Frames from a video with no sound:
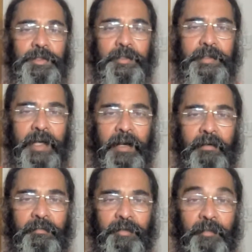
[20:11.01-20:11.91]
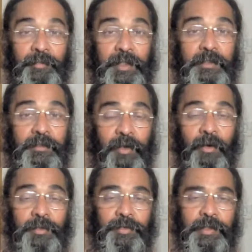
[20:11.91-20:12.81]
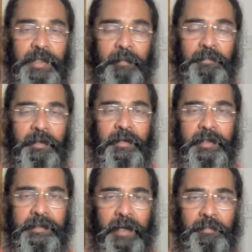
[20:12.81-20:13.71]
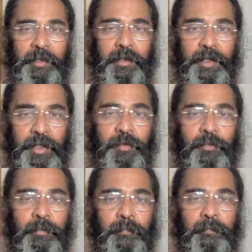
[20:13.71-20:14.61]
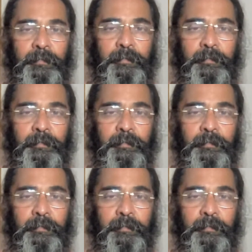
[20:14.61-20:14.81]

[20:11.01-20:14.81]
yourself from these thoughts which appear and disappear in you.